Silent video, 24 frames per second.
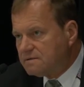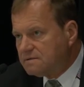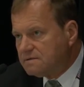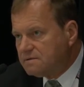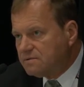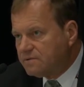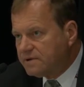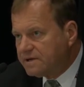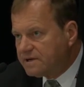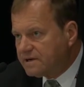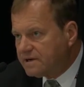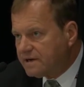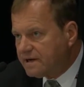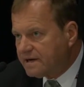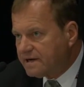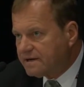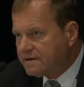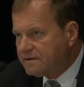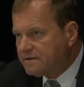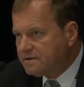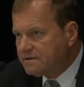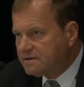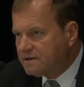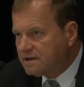we could
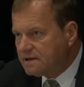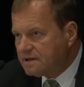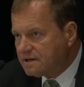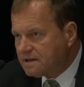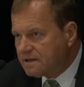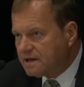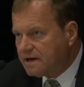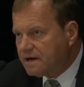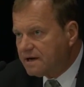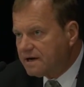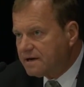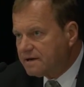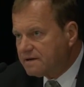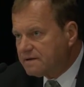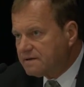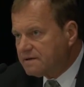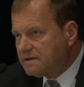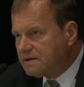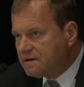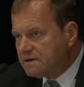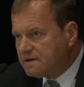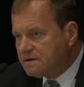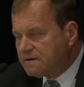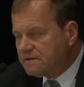handle a lot
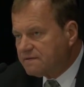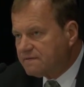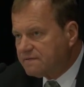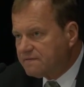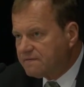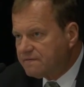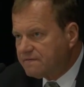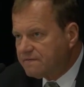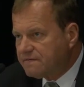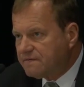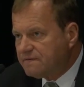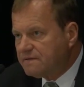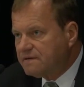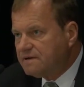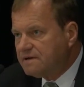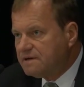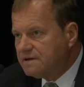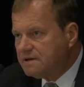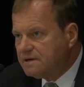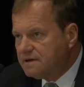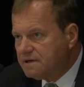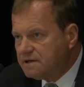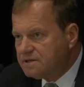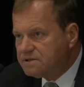of
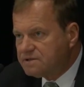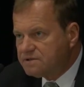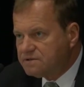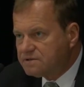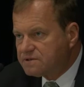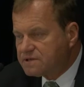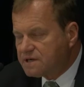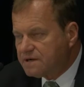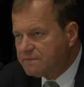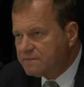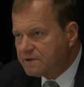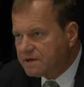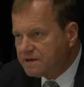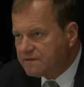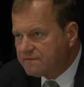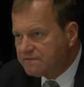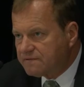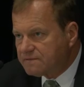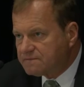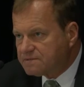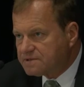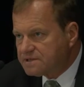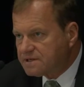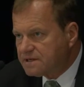issues coming in
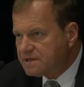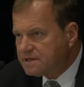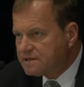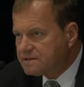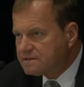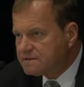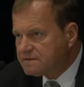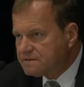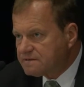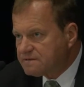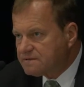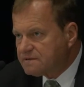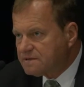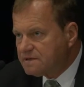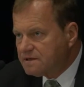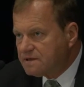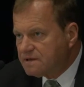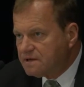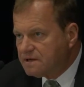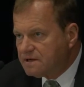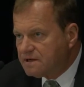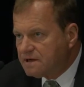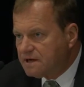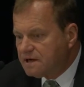from sinks
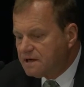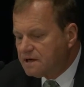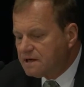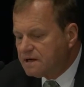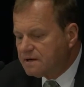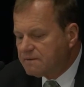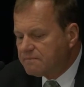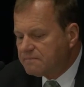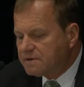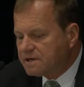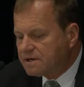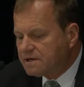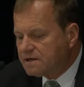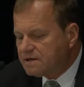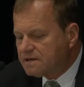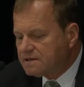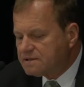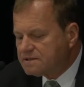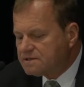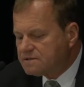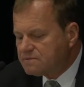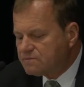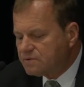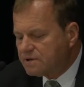
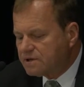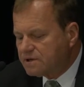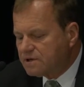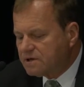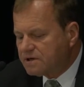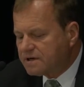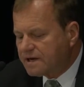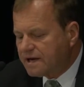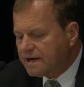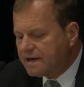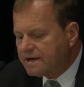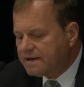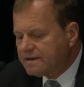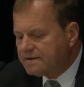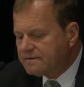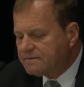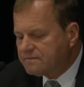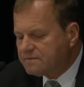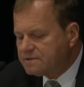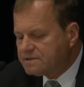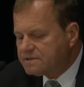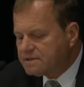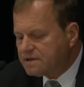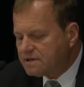because we look at it
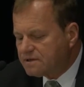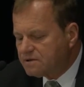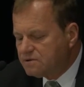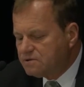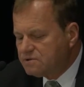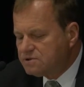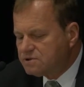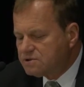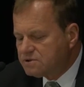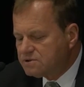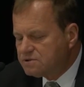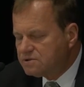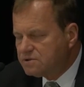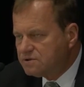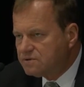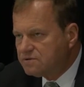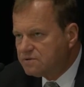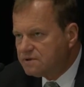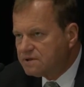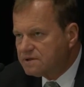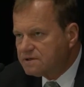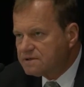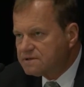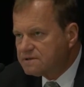and we say, who should do
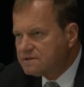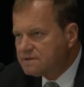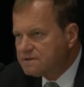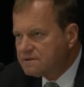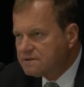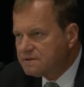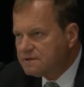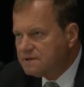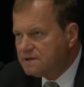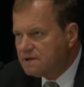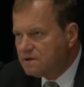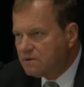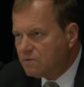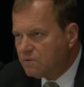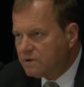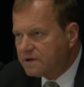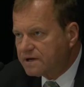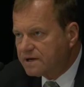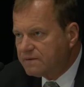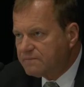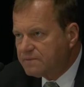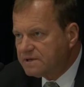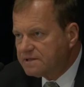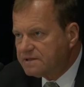this?
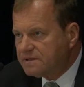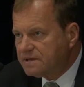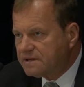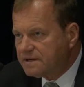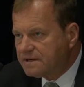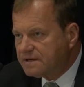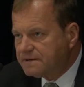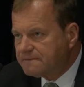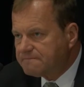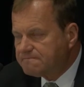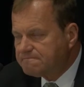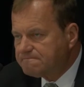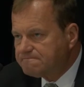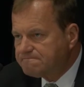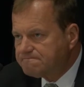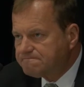What can be done?